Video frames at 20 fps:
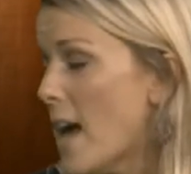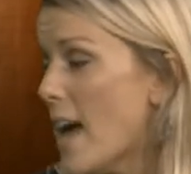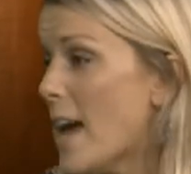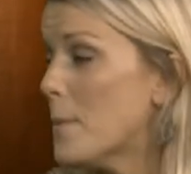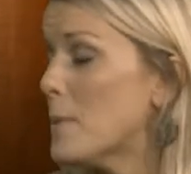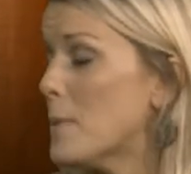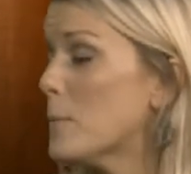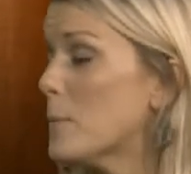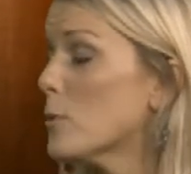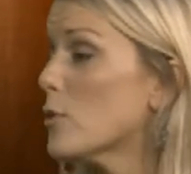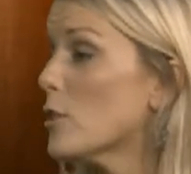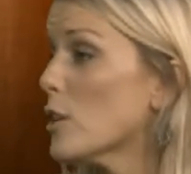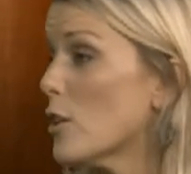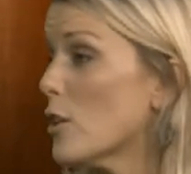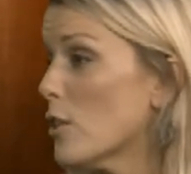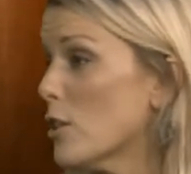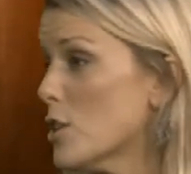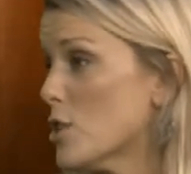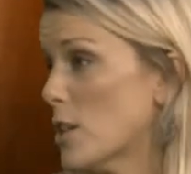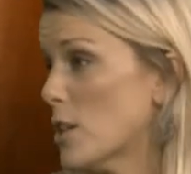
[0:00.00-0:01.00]
And people are
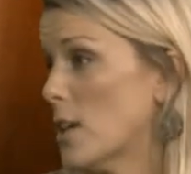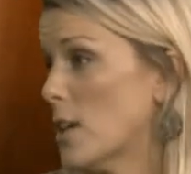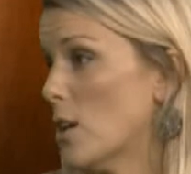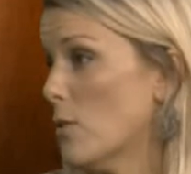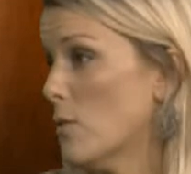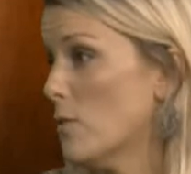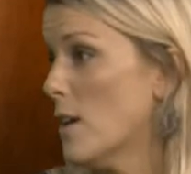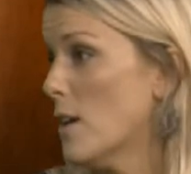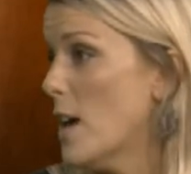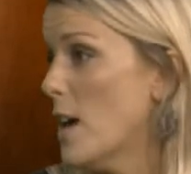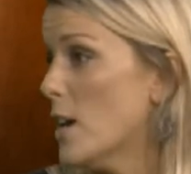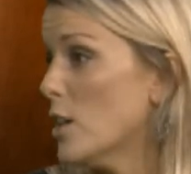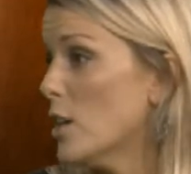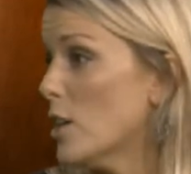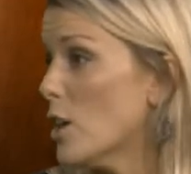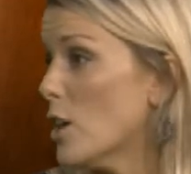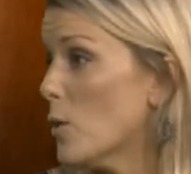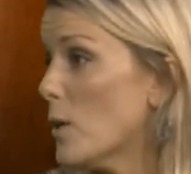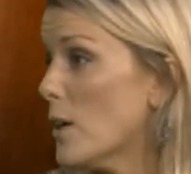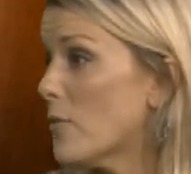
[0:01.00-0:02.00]
encouraging you.
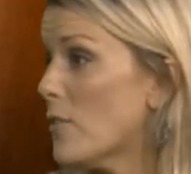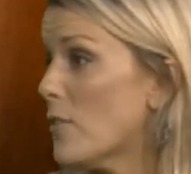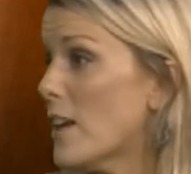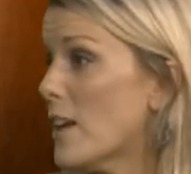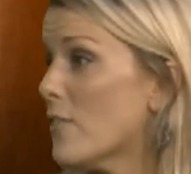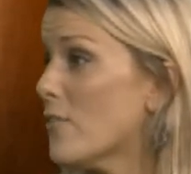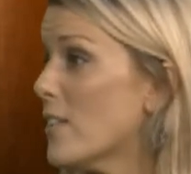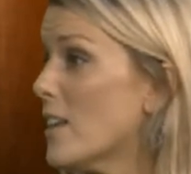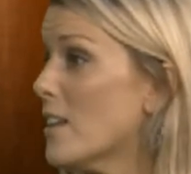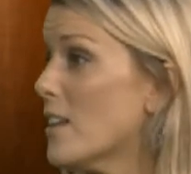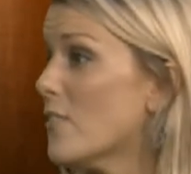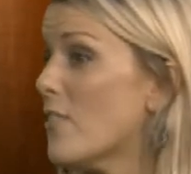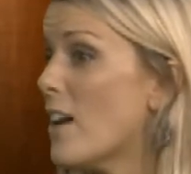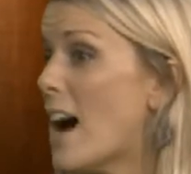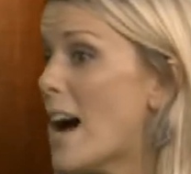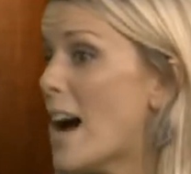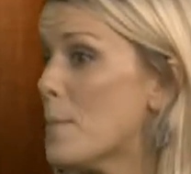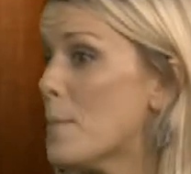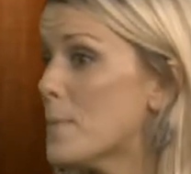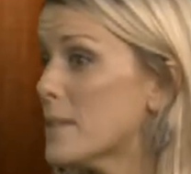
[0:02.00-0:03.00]
You know, if
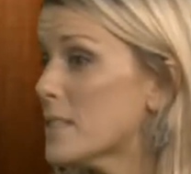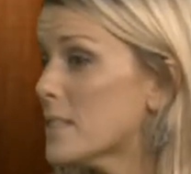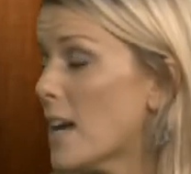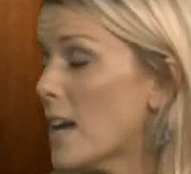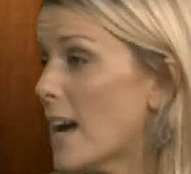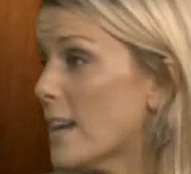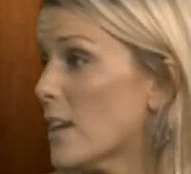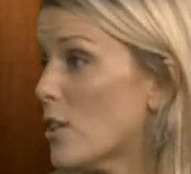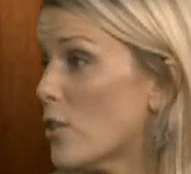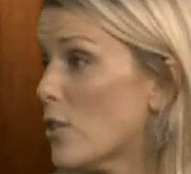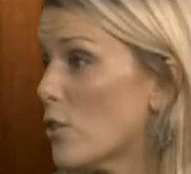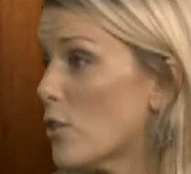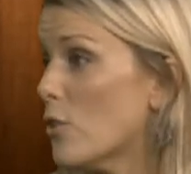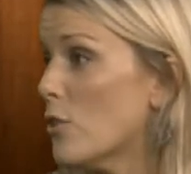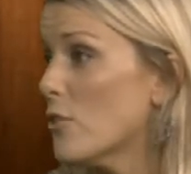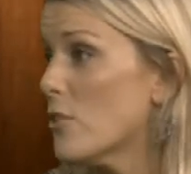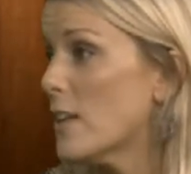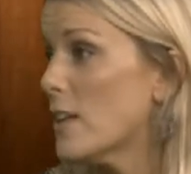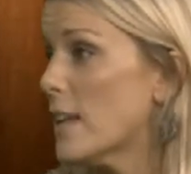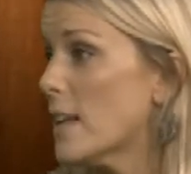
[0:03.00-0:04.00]
I'm beside a
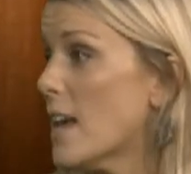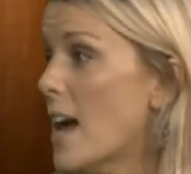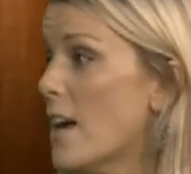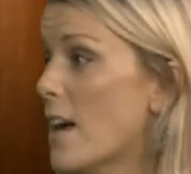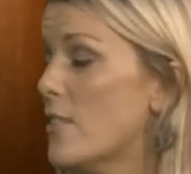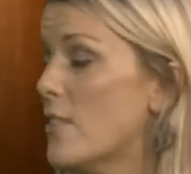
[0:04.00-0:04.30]
girl that